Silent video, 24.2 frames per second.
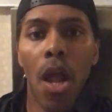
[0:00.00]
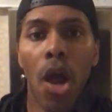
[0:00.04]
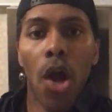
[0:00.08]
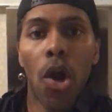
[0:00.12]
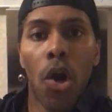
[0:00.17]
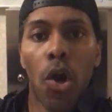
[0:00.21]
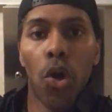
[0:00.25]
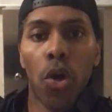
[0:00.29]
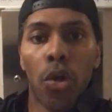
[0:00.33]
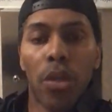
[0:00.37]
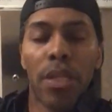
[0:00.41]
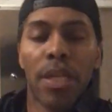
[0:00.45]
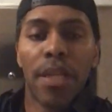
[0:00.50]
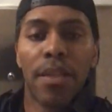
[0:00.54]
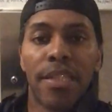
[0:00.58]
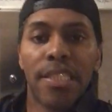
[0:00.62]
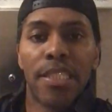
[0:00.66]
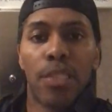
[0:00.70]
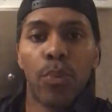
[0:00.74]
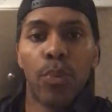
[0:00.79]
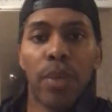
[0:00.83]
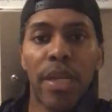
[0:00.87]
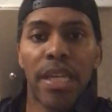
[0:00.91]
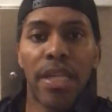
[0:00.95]
Earlier this
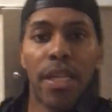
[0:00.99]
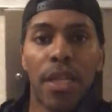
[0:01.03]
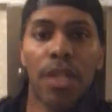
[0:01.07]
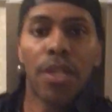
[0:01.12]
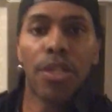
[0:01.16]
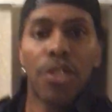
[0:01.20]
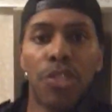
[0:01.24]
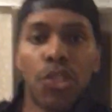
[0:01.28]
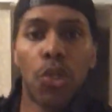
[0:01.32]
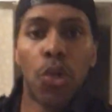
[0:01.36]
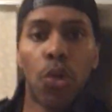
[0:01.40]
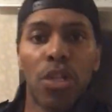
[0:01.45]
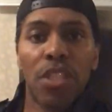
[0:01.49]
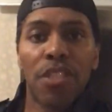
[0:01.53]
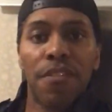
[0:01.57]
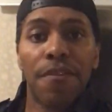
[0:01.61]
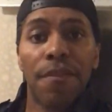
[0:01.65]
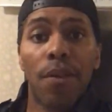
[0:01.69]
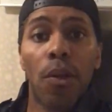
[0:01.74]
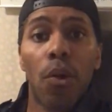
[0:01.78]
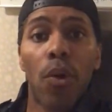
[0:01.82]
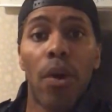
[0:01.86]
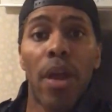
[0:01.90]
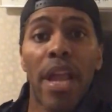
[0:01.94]
week, George
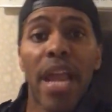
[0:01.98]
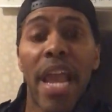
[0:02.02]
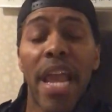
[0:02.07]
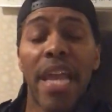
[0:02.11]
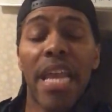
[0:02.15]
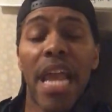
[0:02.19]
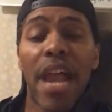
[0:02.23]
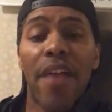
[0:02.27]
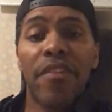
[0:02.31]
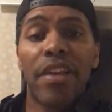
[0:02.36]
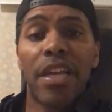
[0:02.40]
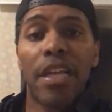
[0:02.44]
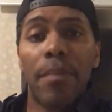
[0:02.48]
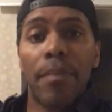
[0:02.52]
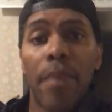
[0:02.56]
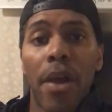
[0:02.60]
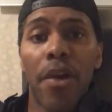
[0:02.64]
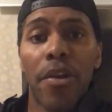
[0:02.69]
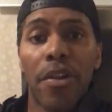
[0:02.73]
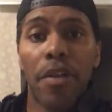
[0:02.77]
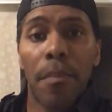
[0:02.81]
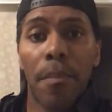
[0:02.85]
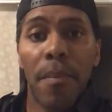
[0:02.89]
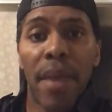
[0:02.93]
Floyd, an
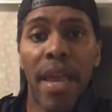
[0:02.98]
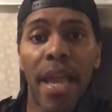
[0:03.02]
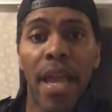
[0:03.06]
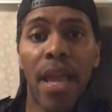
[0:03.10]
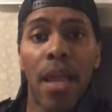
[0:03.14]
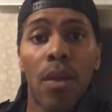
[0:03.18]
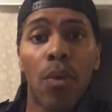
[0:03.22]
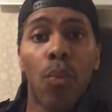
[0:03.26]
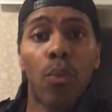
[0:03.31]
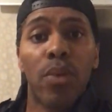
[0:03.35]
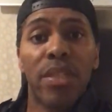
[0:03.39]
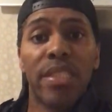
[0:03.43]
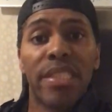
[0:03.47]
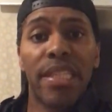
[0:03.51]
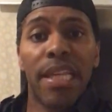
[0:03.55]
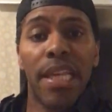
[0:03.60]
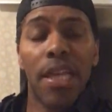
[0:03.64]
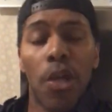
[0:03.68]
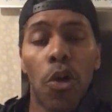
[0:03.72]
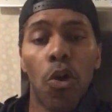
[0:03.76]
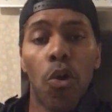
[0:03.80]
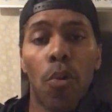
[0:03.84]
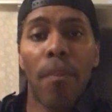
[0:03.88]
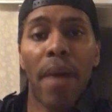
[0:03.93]
African-American man, was
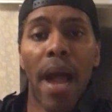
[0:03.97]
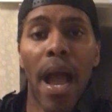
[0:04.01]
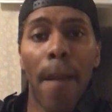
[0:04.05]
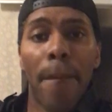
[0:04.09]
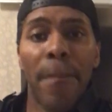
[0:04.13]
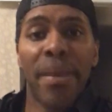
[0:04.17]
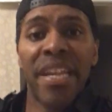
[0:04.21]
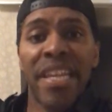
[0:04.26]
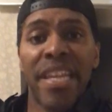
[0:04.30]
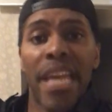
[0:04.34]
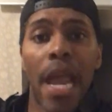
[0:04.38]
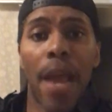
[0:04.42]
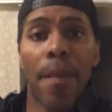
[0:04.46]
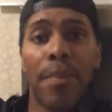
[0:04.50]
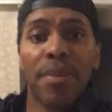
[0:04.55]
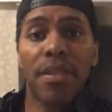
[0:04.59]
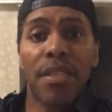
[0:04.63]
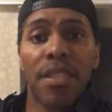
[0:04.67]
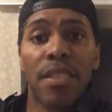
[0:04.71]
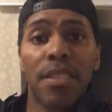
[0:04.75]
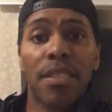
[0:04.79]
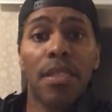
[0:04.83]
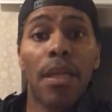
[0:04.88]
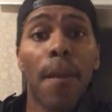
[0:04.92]
killed by a
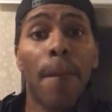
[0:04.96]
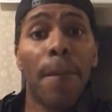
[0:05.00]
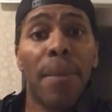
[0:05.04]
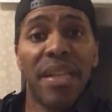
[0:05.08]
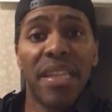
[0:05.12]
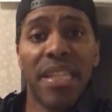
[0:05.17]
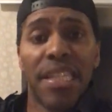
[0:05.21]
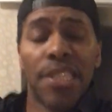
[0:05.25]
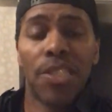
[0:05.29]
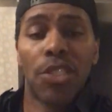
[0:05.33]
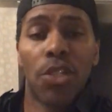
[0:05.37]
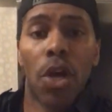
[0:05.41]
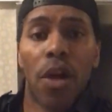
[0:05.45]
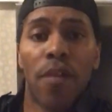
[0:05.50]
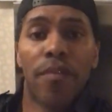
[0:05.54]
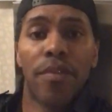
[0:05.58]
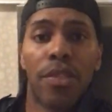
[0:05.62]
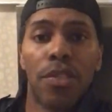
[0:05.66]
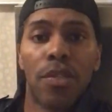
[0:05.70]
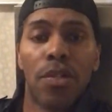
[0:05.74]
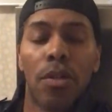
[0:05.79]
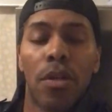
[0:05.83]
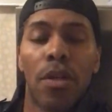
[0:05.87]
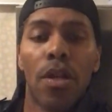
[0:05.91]
Minneapolis police
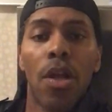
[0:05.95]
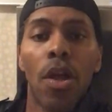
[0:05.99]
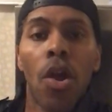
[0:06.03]
officer.